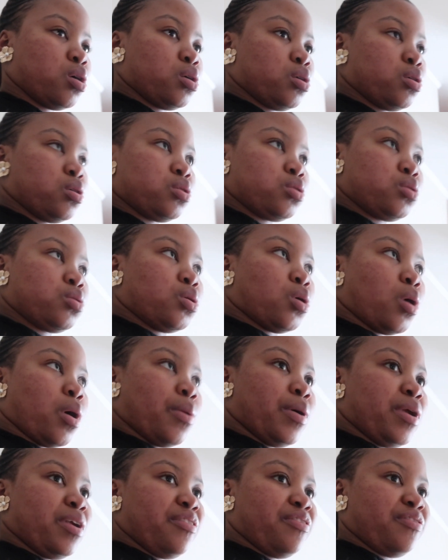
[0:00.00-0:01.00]
So I
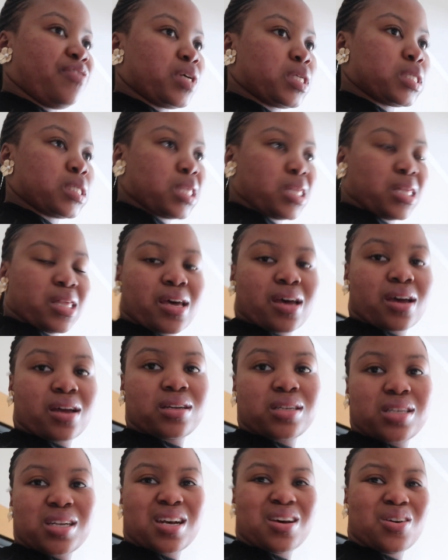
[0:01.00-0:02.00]
wanna fix
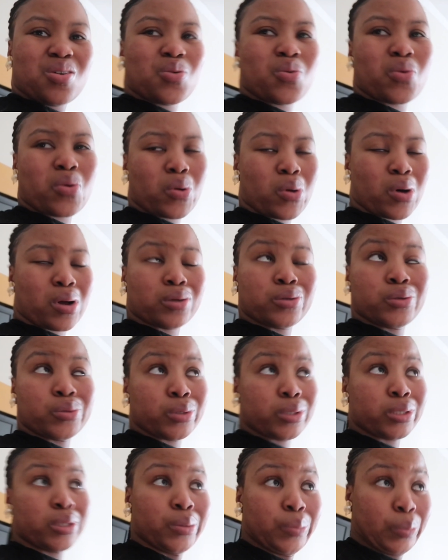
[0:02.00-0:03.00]
that, or I'll do it
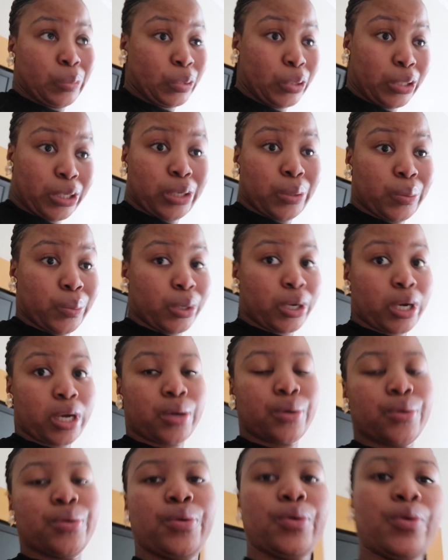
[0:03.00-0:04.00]
in the morning at work. I
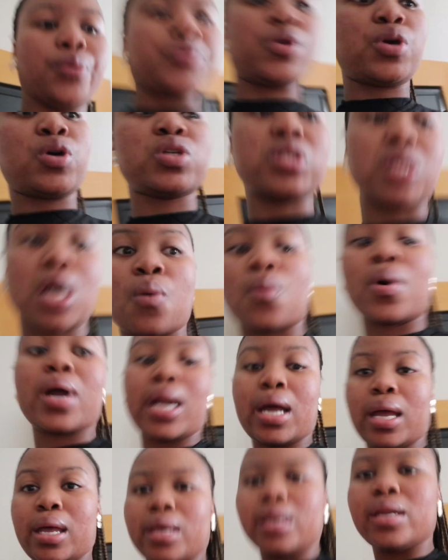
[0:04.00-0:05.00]
don't know, because I wanna
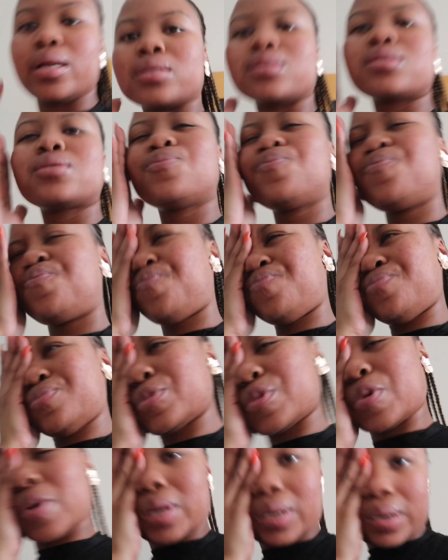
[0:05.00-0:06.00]
edit
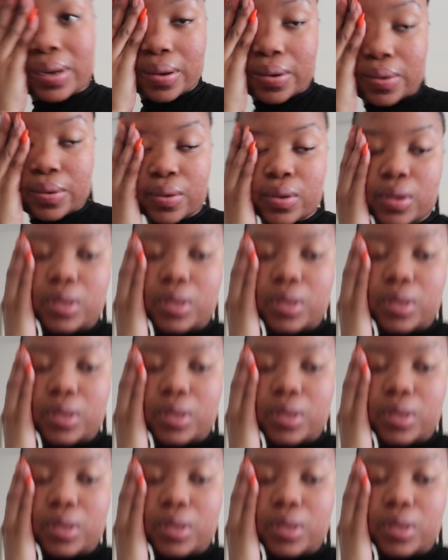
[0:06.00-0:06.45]
right now.